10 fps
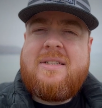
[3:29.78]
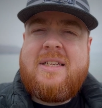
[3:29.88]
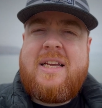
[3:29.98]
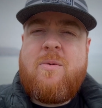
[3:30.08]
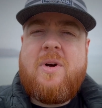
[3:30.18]

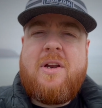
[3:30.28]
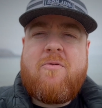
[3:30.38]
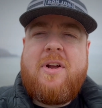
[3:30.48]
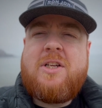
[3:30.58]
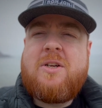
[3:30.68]
To say we're going to
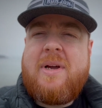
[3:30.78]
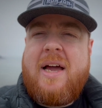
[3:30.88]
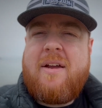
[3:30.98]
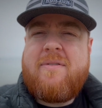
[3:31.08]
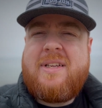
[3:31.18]
reach some
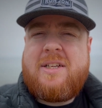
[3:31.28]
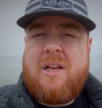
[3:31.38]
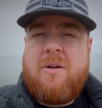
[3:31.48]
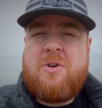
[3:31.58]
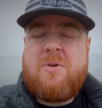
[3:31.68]
kind of
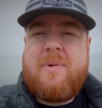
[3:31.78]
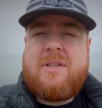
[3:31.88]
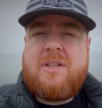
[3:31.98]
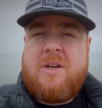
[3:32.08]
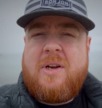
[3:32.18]

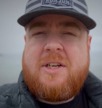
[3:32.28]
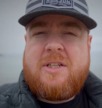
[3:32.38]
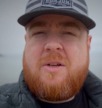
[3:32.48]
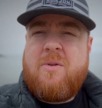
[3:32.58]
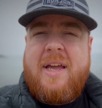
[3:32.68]
disillusionment soon, I
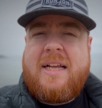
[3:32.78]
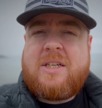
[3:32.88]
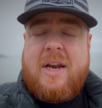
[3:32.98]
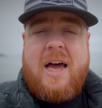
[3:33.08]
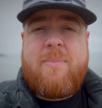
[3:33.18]
just don't think it's
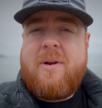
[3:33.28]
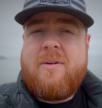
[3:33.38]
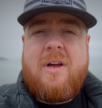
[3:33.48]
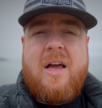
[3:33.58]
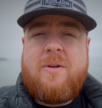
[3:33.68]
going to happen.
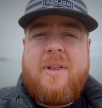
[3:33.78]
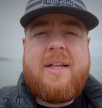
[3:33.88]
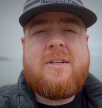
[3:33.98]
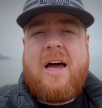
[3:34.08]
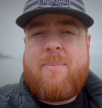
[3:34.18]
I don't think
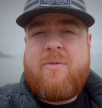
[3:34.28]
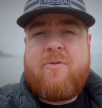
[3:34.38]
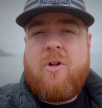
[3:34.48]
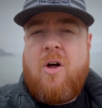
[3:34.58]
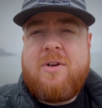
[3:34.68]
it's going to happen
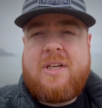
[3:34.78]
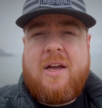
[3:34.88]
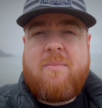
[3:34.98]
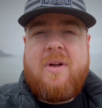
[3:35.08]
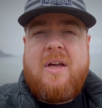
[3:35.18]
for a long
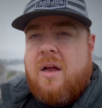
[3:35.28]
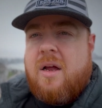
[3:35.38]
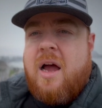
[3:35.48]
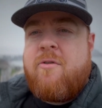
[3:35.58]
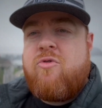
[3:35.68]
time.
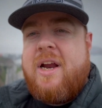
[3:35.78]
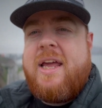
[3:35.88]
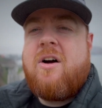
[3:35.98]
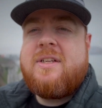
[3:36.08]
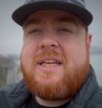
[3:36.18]
I really
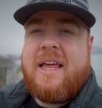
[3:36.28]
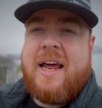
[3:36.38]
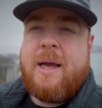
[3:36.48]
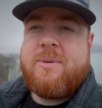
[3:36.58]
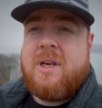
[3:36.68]
can't see that
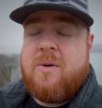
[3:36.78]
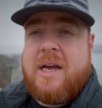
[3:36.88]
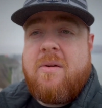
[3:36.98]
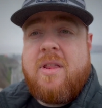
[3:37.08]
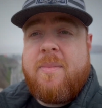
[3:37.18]
hype slowing
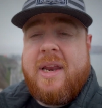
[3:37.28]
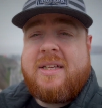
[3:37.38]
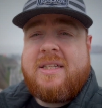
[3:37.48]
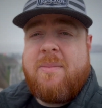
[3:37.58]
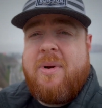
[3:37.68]
down at the minute,
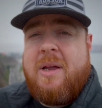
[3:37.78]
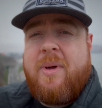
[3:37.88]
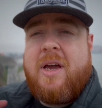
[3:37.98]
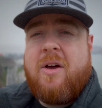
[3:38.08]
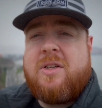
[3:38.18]
simply
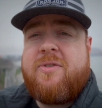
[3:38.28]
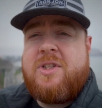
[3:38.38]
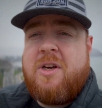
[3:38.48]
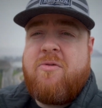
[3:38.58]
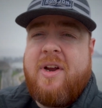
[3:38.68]
because, for
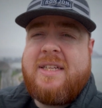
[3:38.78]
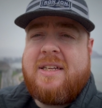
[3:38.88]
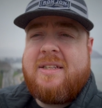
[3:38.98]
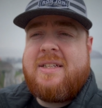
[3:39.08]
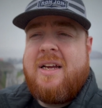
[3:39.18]
two
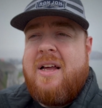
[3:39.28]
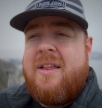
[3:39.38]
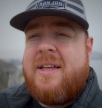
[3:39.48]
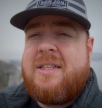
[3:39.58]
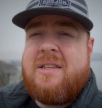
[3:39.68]
reasons.
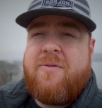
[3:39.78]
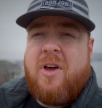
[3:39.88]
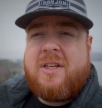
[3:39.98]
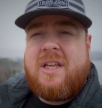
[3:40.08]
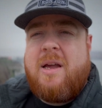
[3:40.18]
This is the
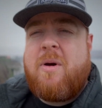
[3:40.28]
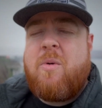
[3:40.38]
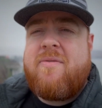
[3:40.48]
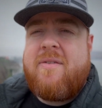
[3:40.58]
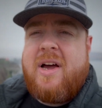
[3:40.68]
first time that
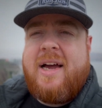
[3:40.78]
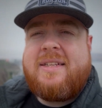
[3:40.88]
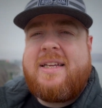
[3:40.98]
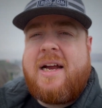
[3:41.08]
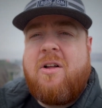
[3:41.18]
we've ever
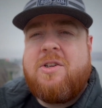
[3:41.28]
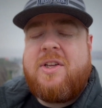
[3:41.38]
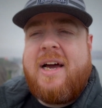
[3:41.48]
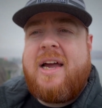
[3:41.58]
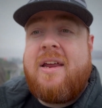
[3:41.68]
had technology
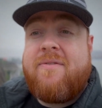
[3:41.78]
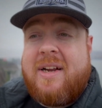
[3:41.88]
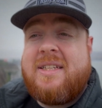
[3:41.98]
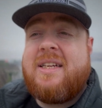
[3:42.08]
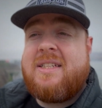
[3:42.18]
that can
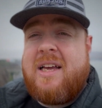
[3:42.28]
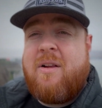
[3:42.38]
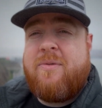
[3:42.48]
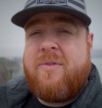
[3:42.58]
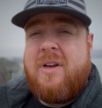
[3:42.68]
advance
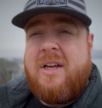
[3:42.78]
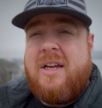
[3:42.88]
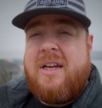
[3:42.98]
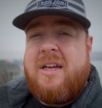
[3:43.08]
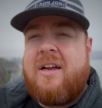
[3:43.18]
itself.
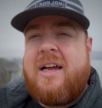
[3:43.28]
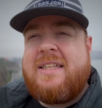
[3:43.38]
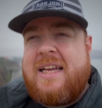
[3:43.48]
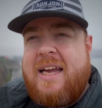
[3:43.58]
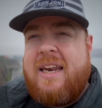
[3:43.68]
And
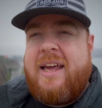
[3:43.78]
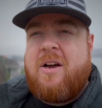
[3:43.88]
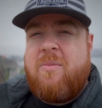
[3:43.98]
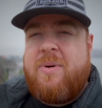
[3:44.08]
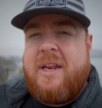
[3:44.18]
secondly,
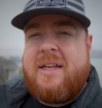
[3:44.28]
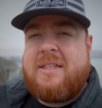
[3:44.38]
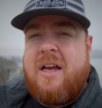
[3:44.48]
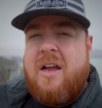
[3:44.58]
companies